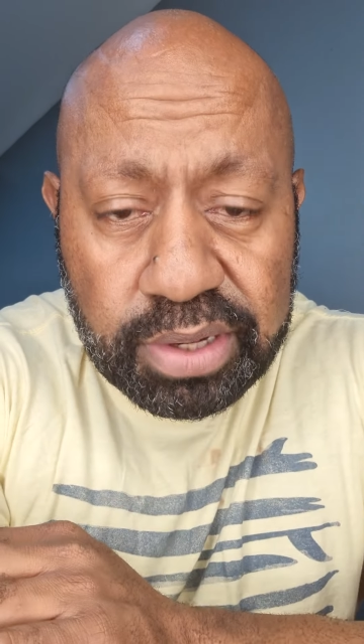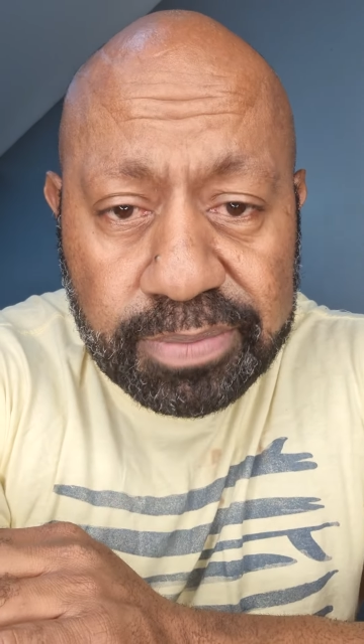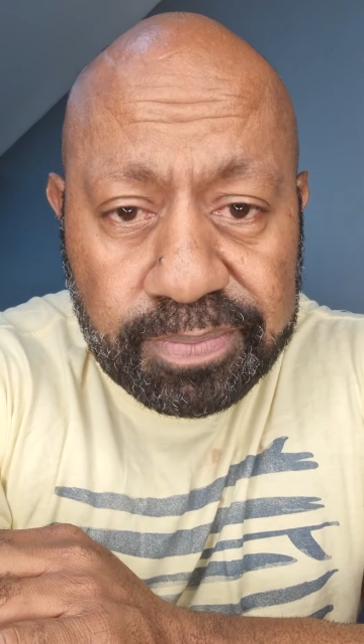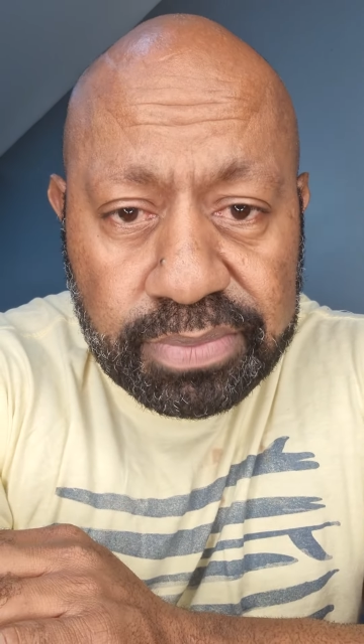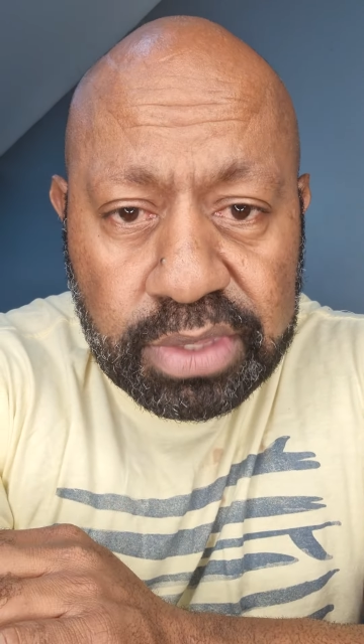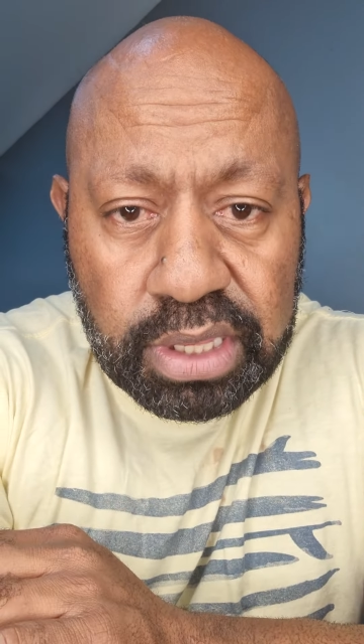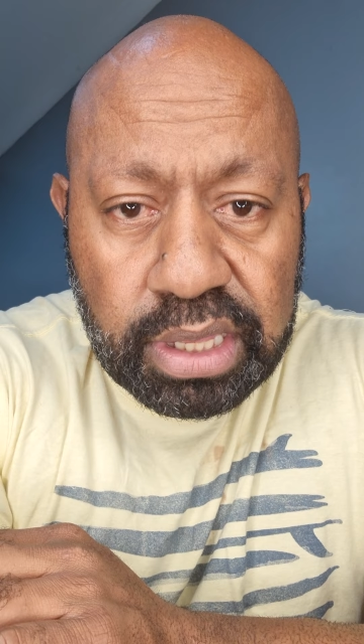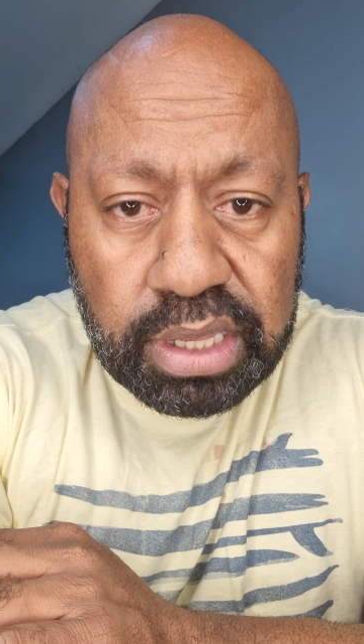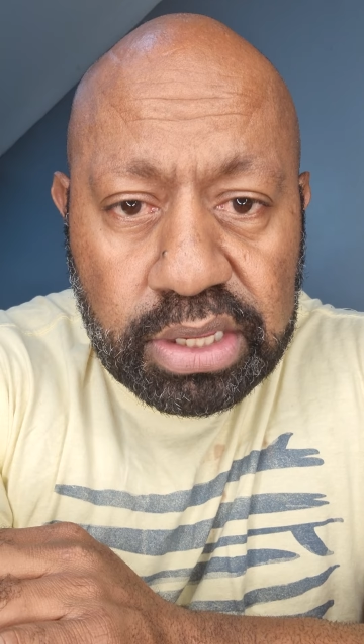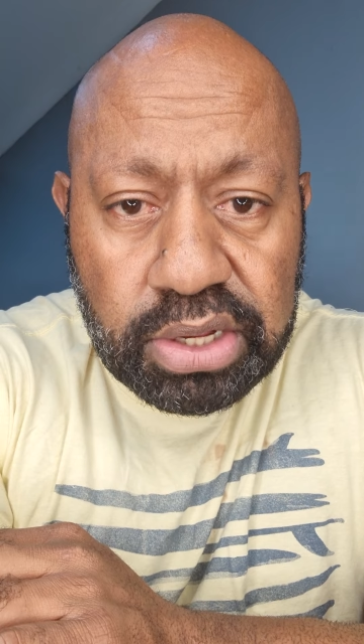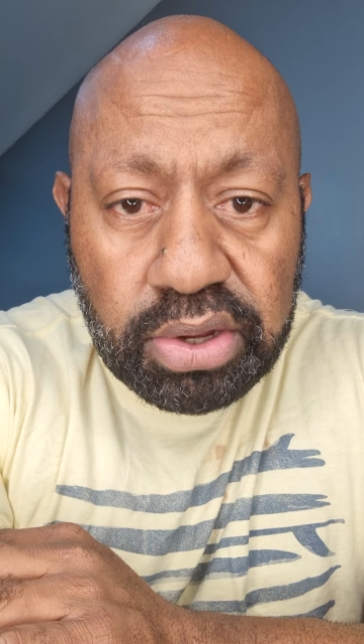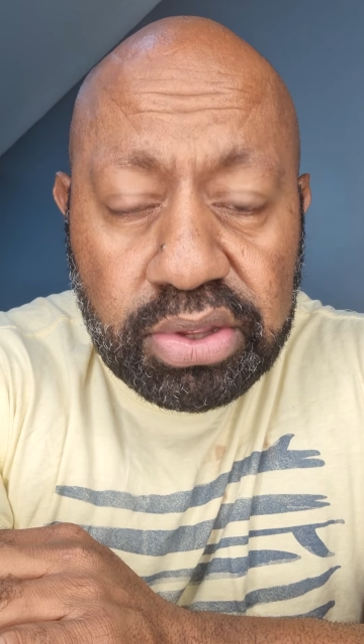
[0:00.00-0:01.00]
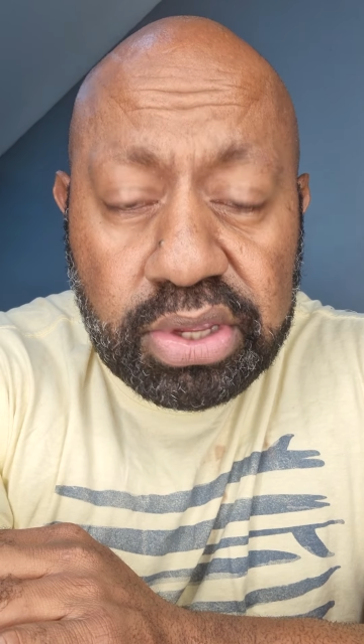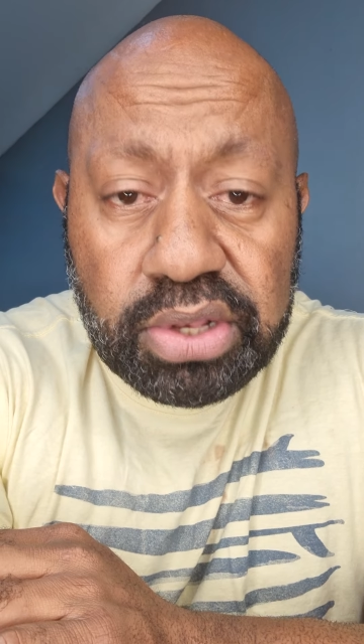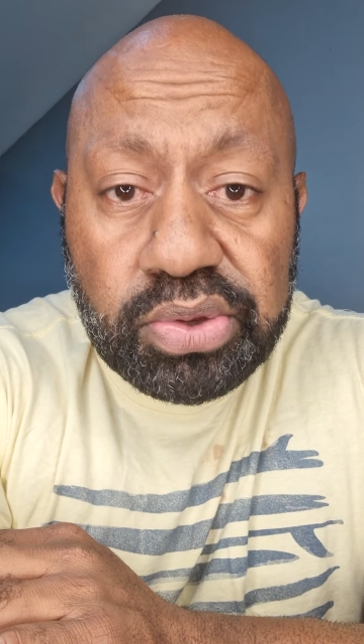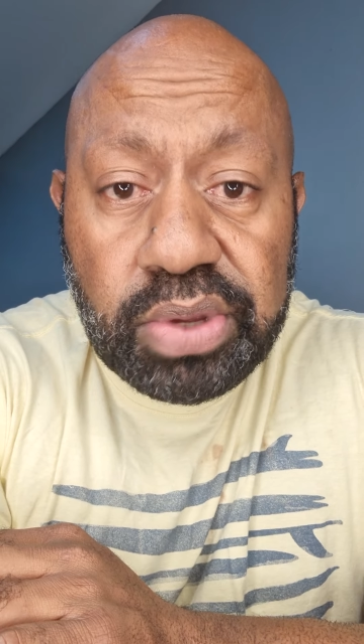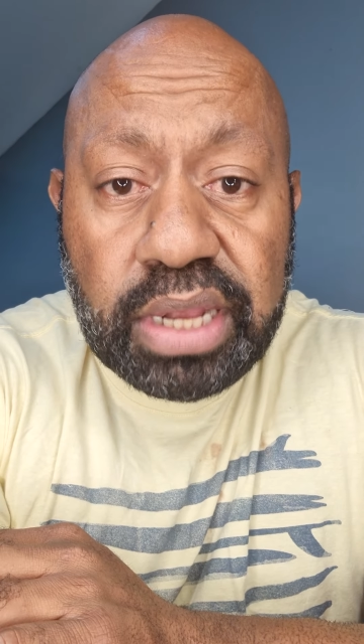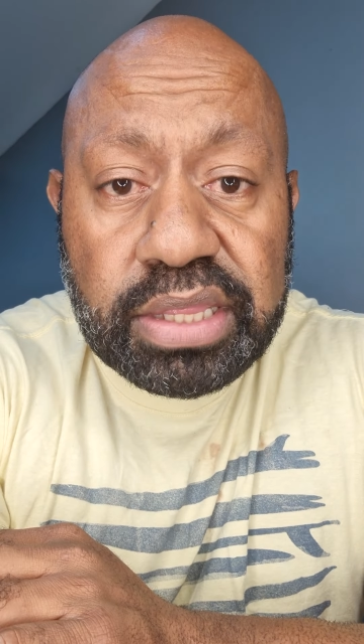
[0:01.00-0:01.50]
win. You know, you
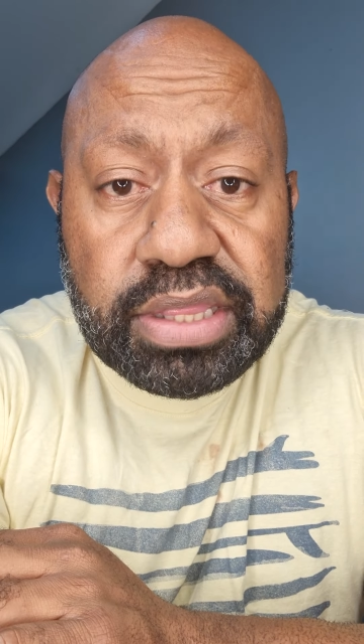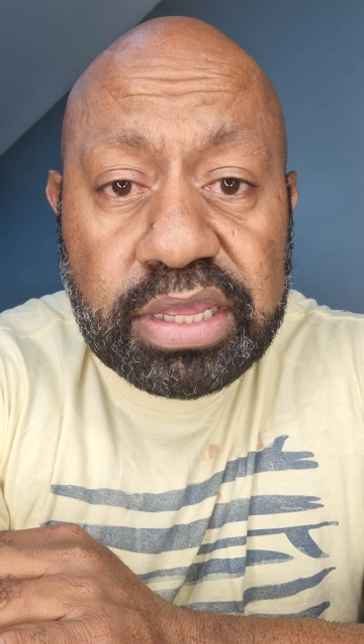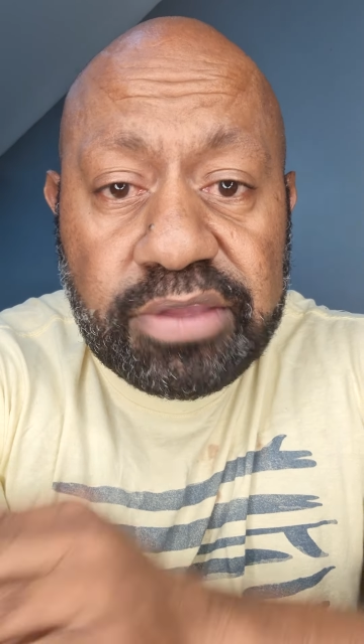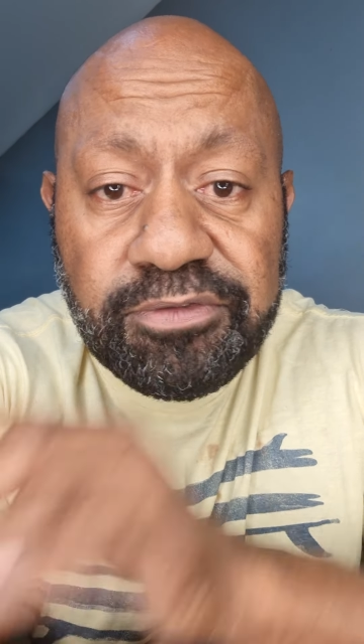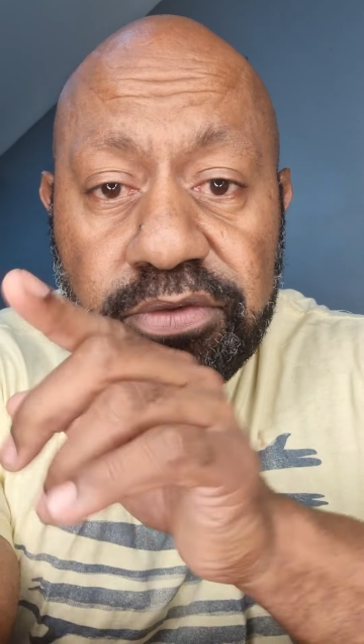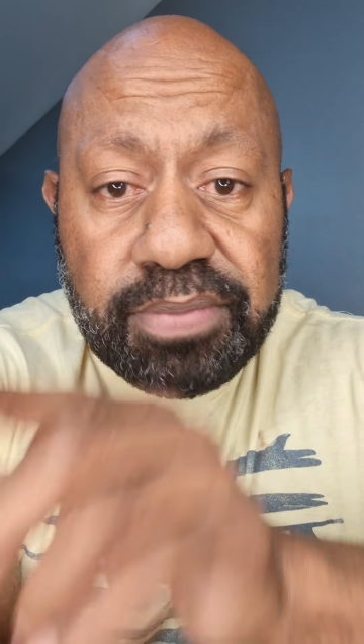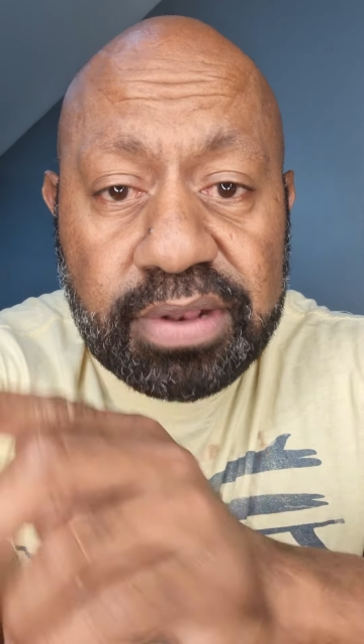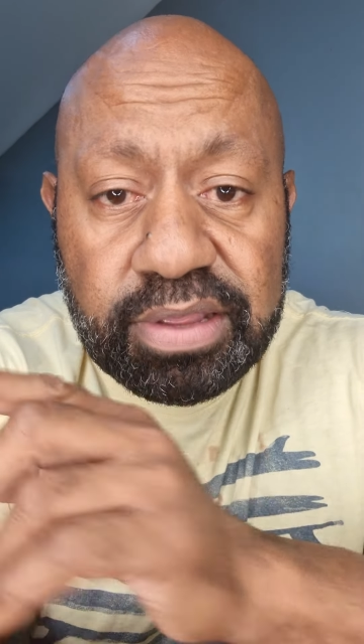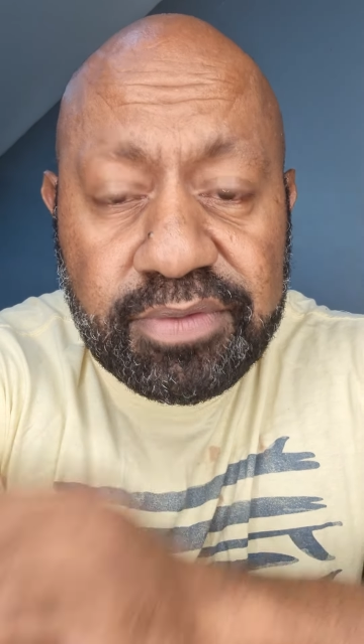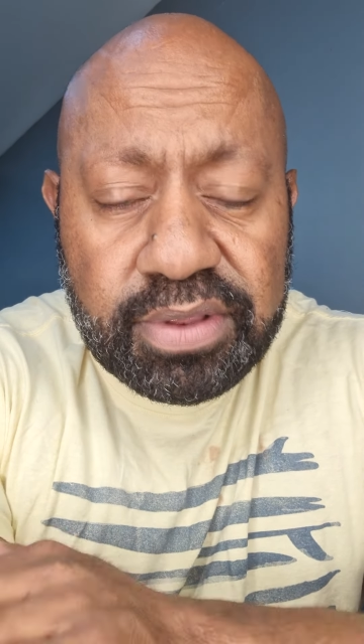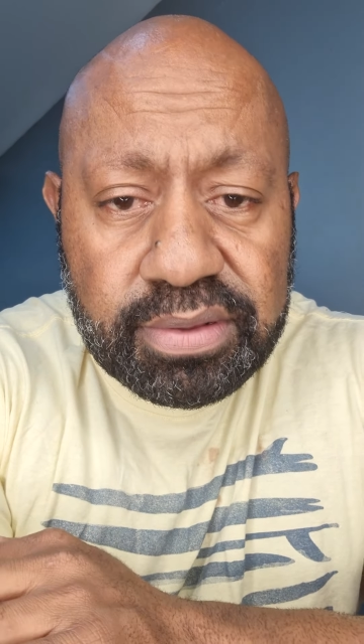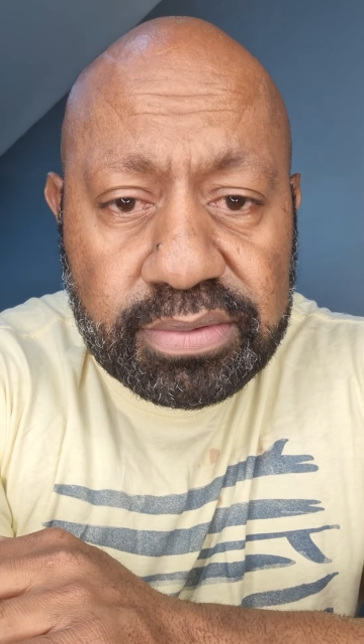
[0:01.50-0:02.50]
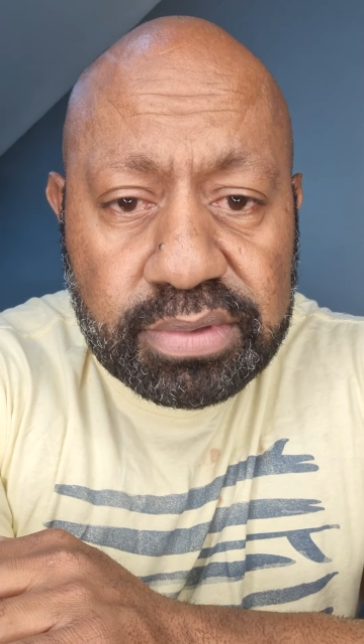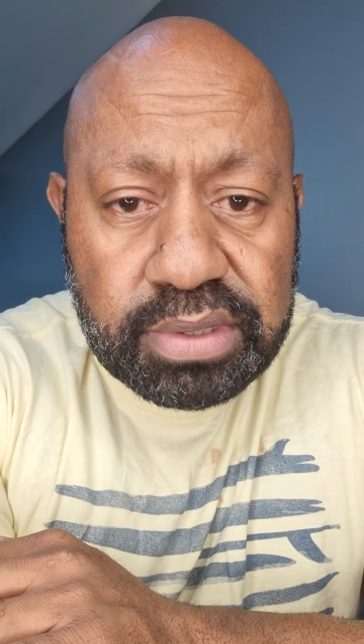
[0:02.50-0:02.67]
can do anything if you believe it.